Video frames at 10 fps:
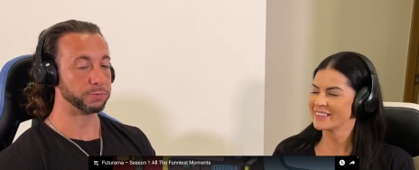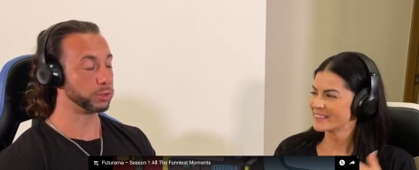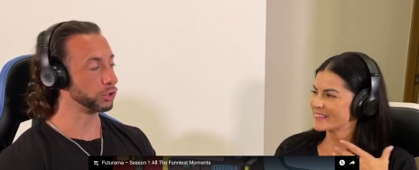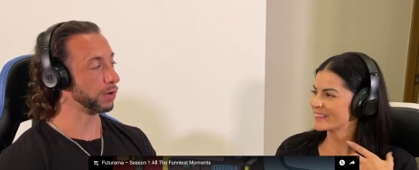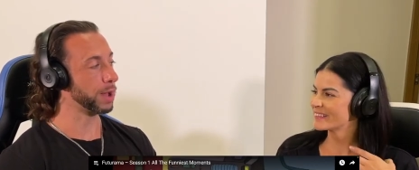Speaker 1: we're doing
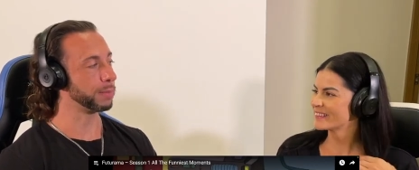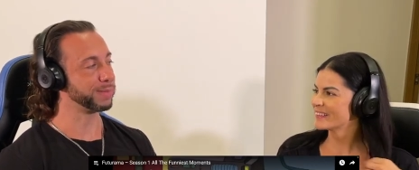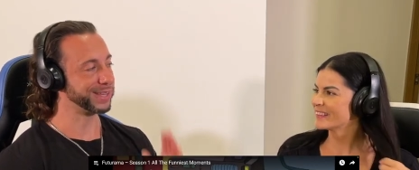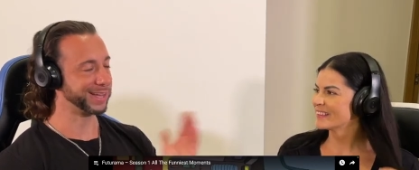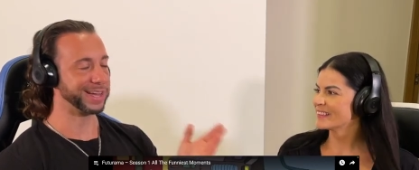
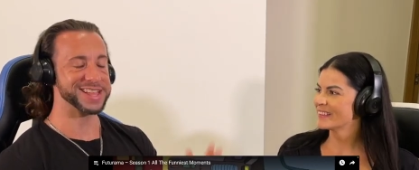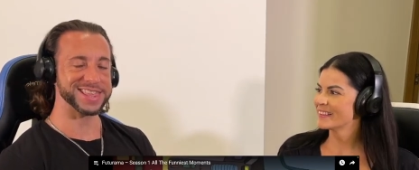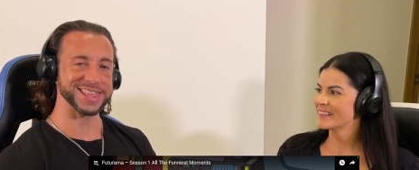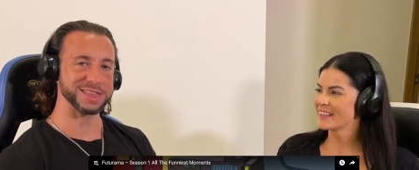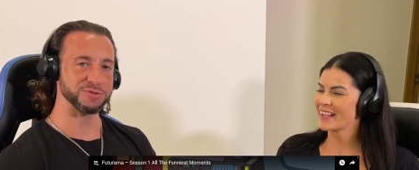Futurama
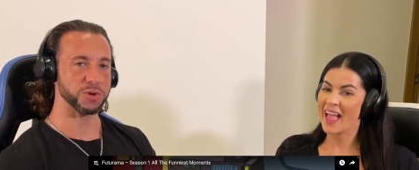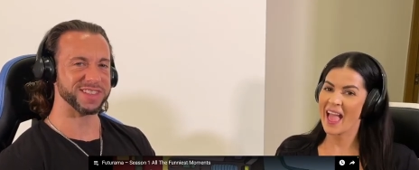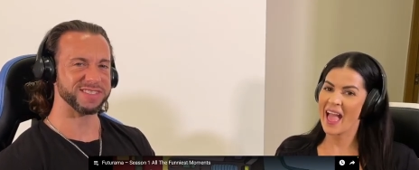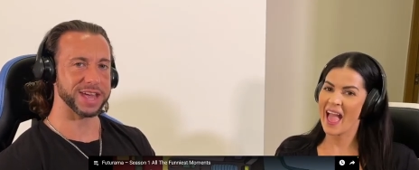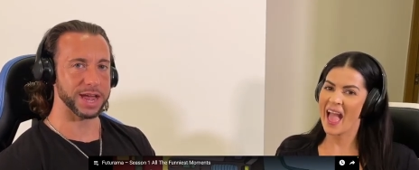because this is
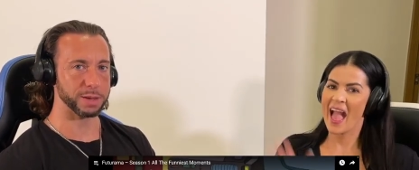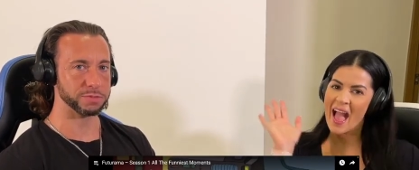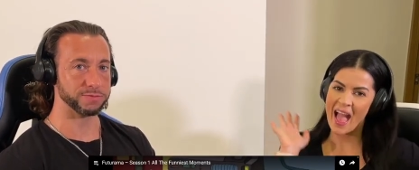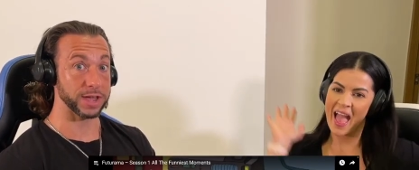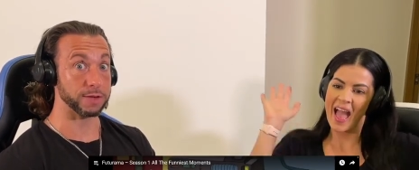one of
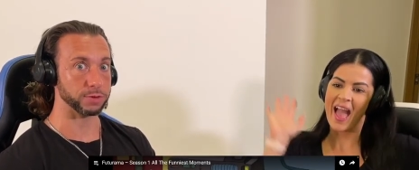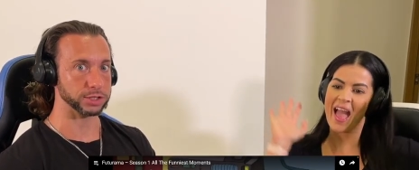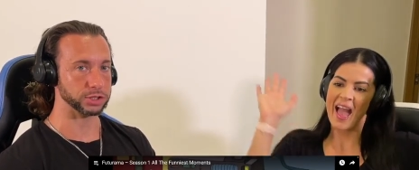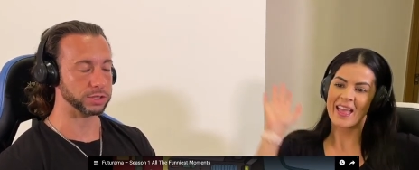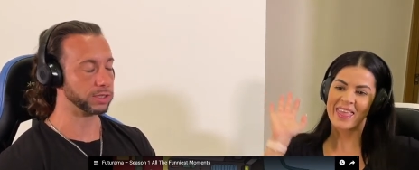Sam's
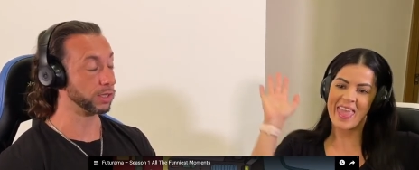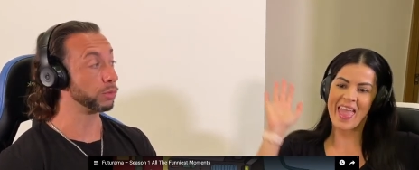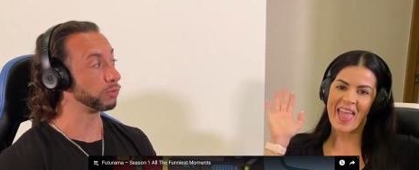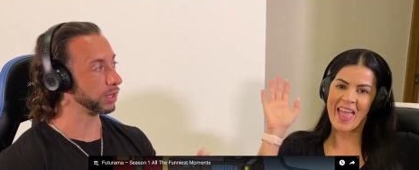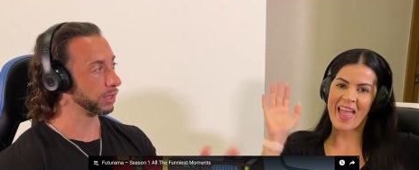favorites. She,
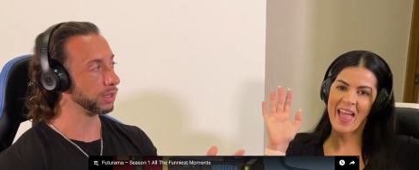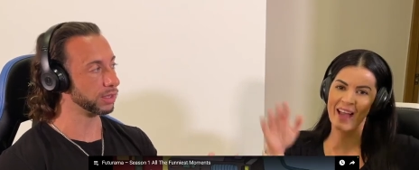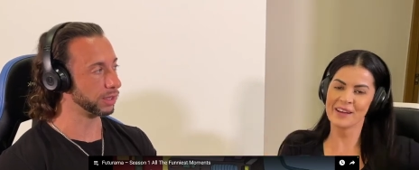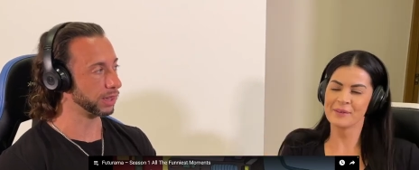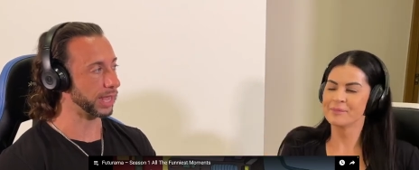you
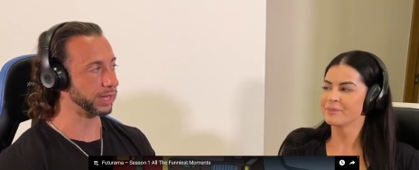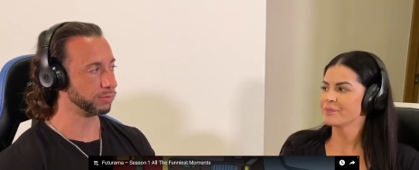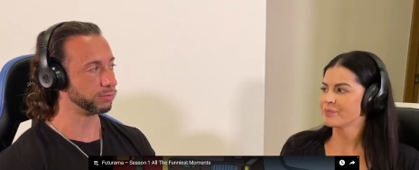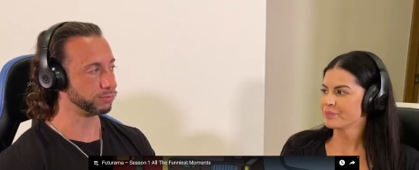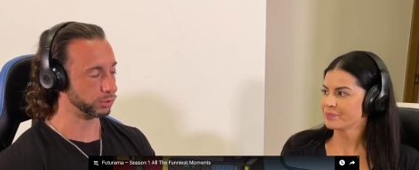really
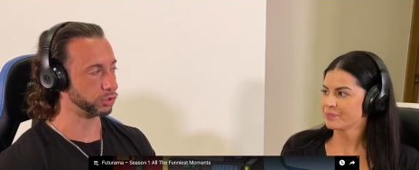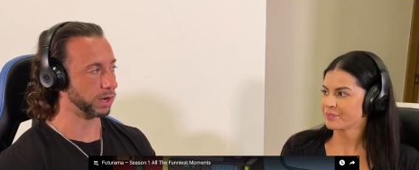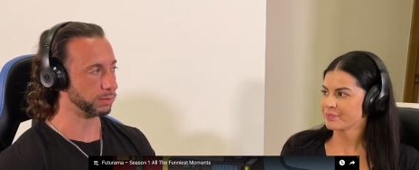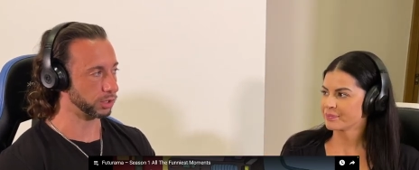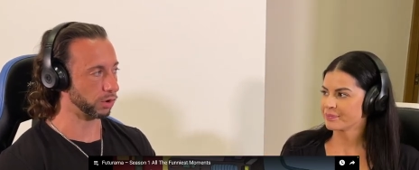liked
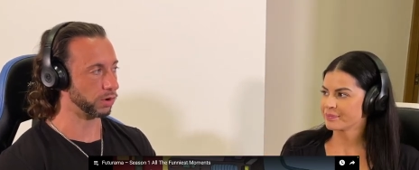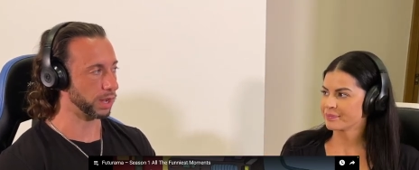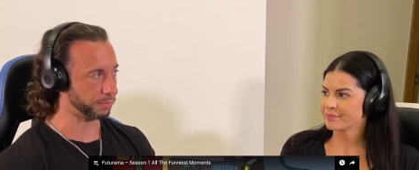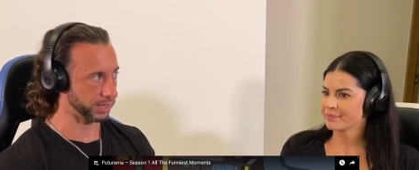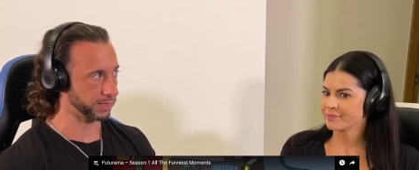Futurama
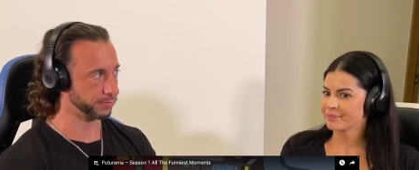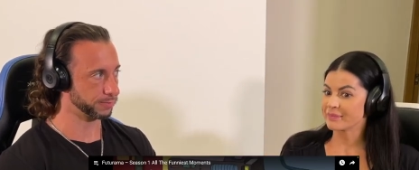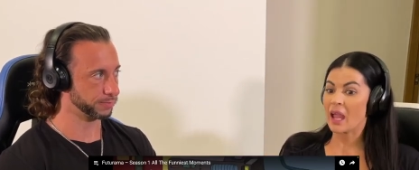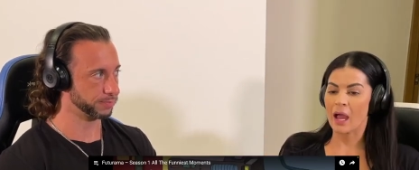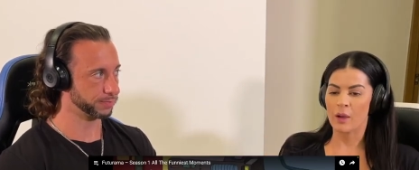growing up, right?
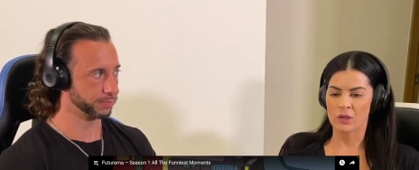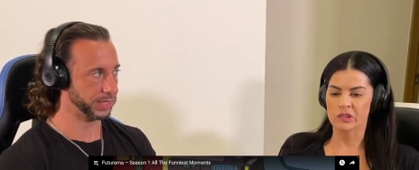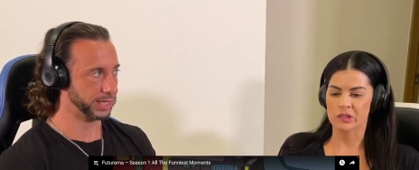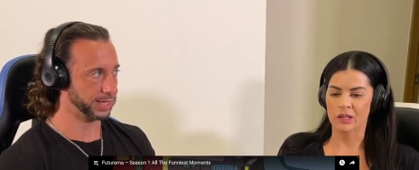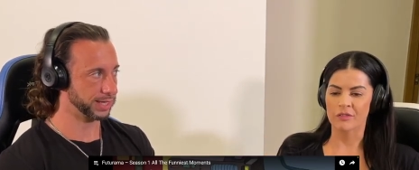
Speaker 2: Yeah, I
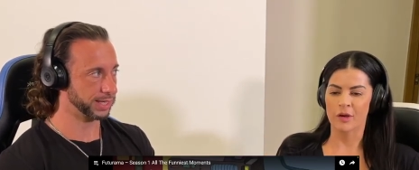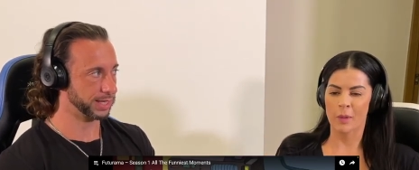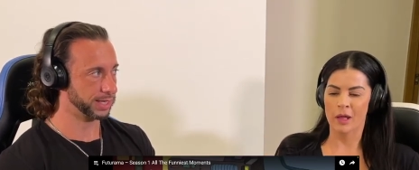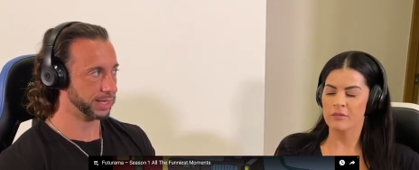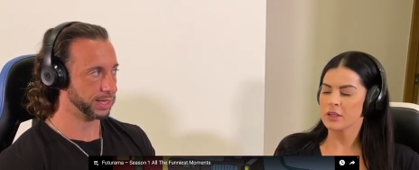watched like a
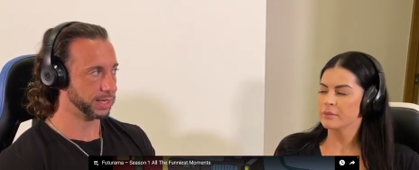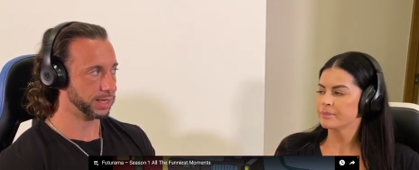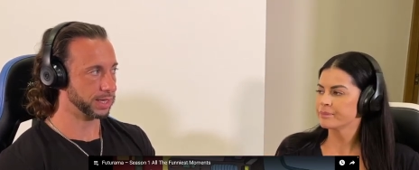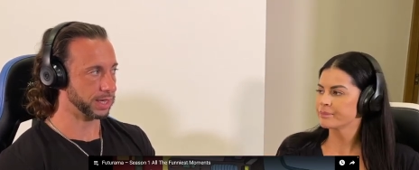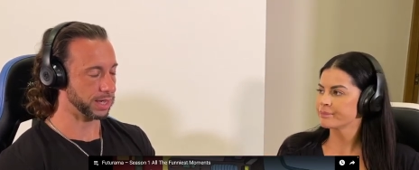fair amount of it.
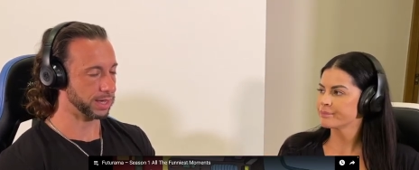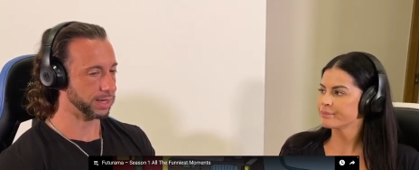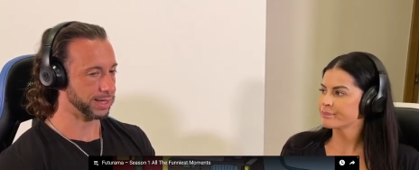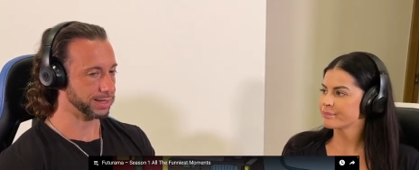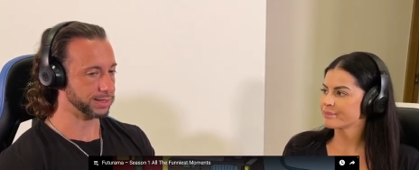
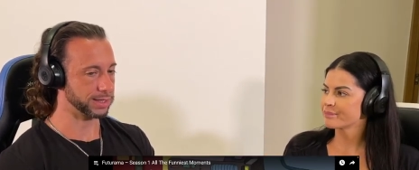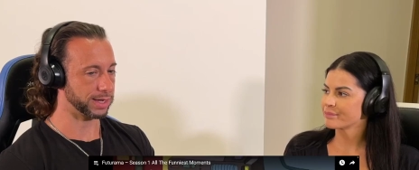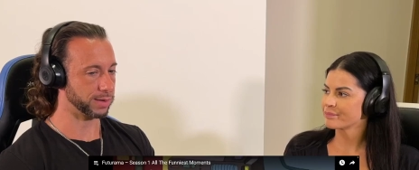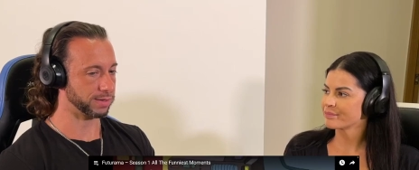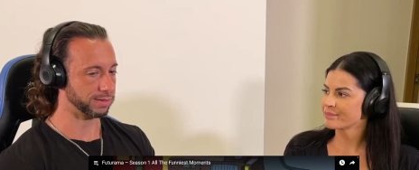
Speaker 1: Yeah, and
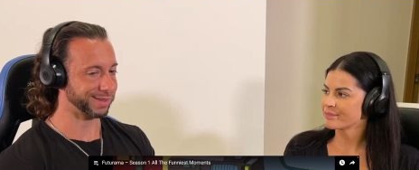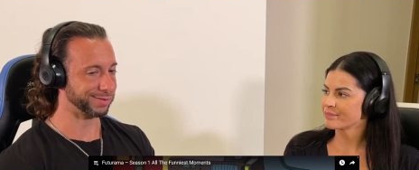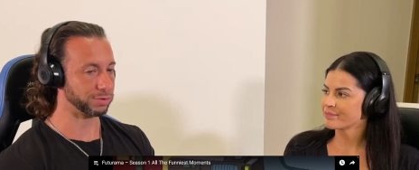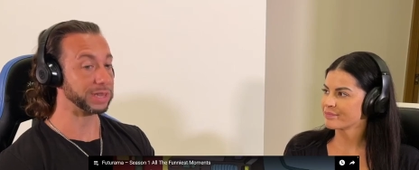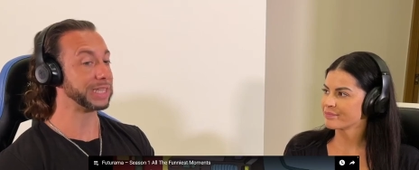uh, was this
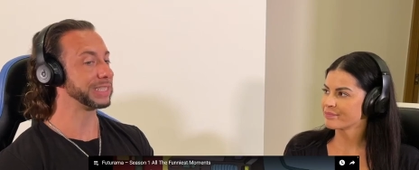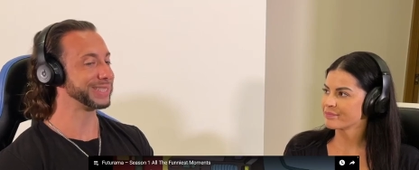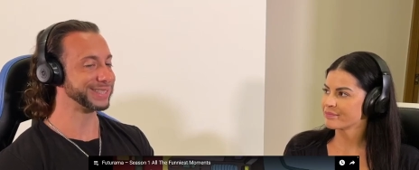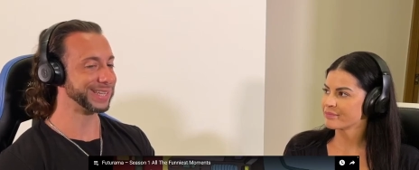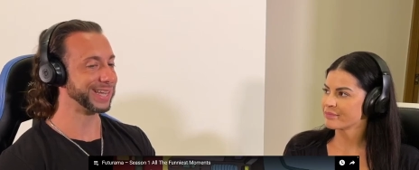like a
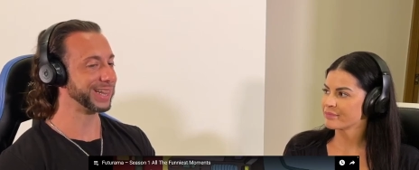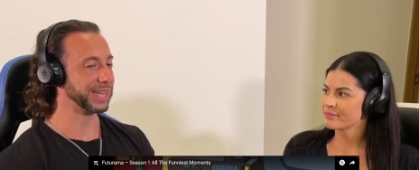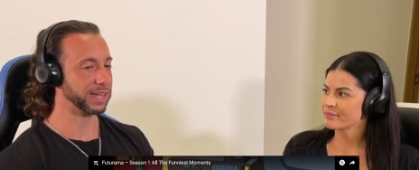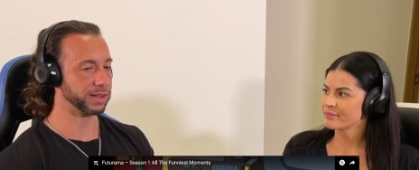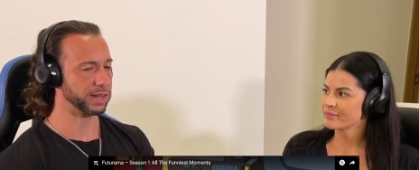religious thing?
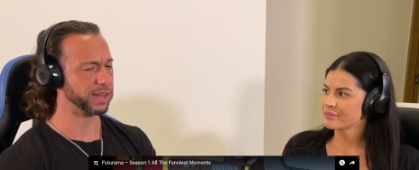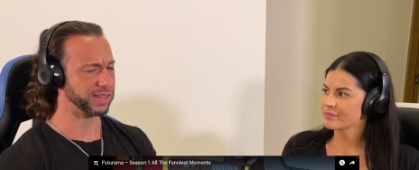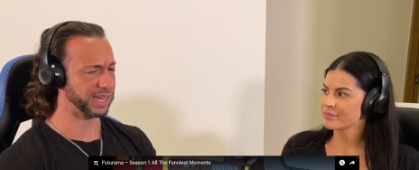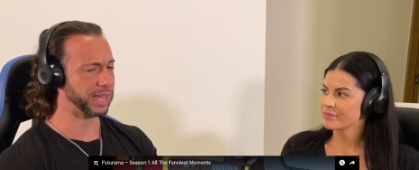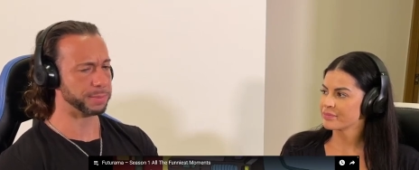Like I, I
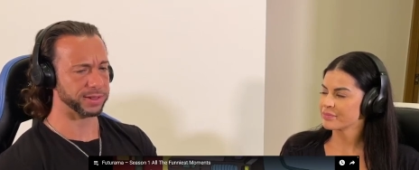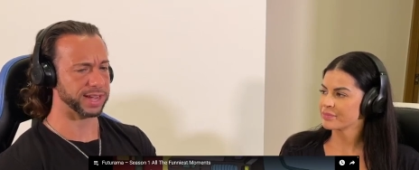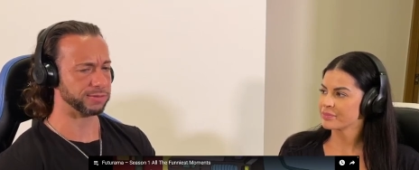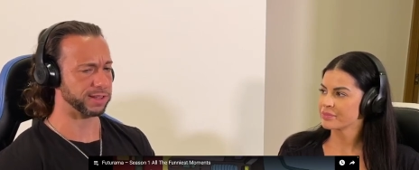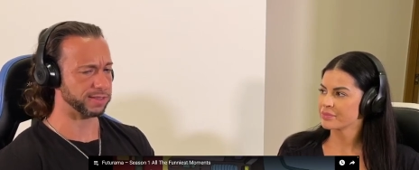think it came out
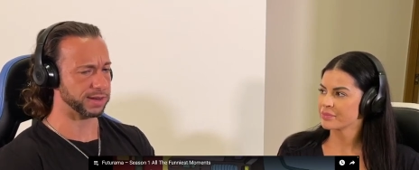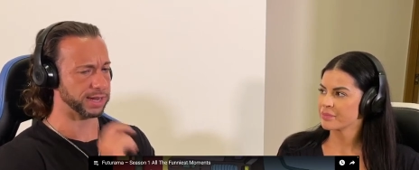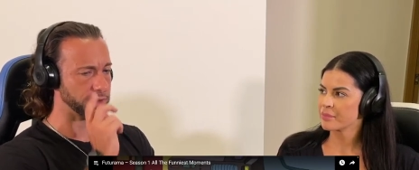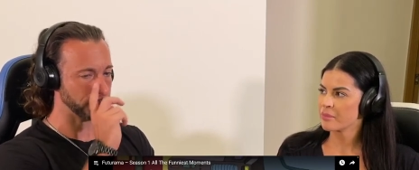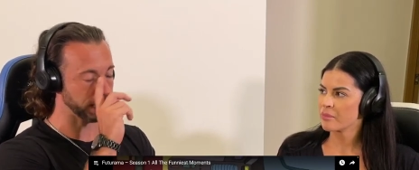like every
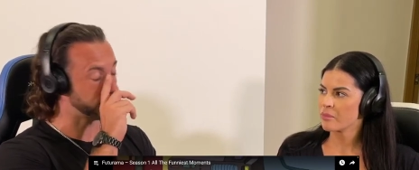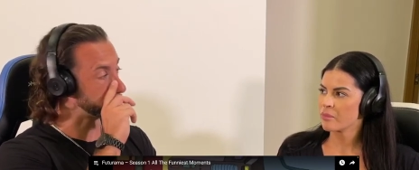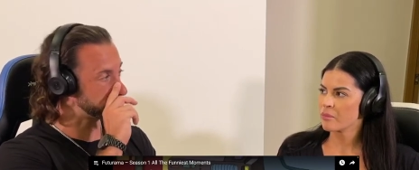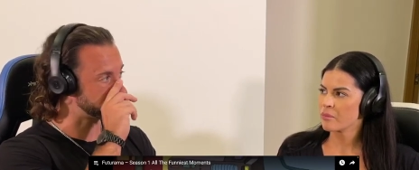Sunday, right?